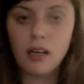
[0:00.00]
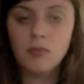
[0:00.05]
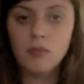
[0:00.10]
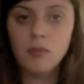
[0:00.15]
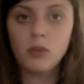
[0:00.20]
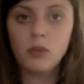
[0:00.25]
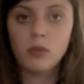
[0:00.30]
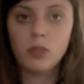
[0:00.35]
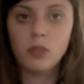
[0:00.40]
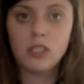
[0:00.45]

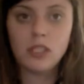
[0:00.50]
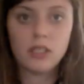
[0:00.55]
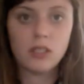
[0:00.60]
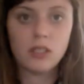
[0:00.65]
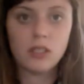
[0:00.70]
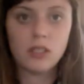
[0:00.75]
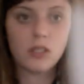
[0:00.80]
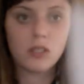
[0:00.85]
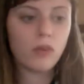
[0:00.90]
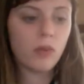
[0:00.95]
which stands
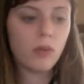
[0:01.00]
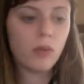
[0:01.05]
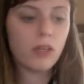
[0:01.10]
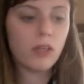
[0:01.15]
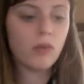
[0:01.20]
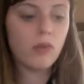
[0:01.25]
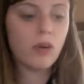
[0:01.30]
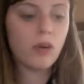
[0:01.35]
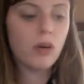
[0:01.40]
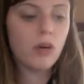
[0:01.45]
for what you
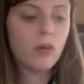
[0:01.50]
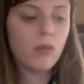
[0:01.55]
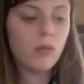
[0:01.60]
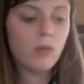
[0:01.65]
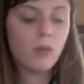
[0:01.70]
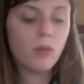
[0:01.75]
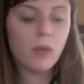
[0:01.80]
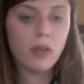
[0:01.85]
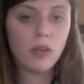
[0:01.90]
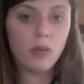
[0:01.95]
know,
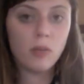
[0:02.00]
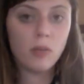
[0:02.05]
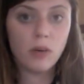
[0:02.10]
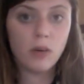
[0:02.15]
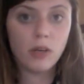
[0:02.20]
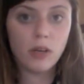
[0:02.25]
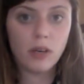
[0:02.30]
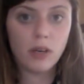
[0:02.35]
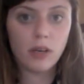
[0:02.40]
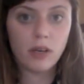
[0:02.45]
what you
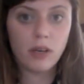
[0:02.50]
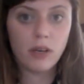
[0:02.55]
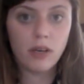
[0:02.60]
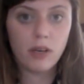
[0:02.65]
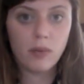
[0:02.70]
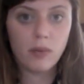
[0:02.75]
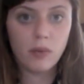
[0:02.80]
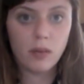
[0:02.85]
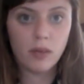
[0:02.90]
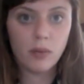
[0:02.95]
wonder,
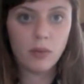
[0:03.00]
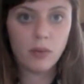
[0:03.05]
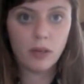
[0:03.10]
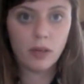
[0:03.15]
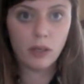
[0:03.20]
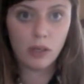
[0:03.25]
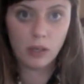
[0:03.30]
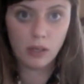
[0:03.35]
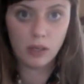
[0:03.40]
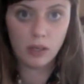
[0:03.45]
and what you want to
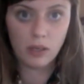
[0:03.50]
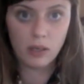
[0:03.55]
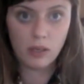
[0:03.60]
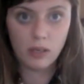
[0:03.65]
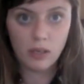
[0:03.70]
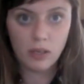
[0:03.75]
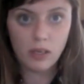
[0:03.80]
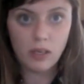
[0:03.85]
learn.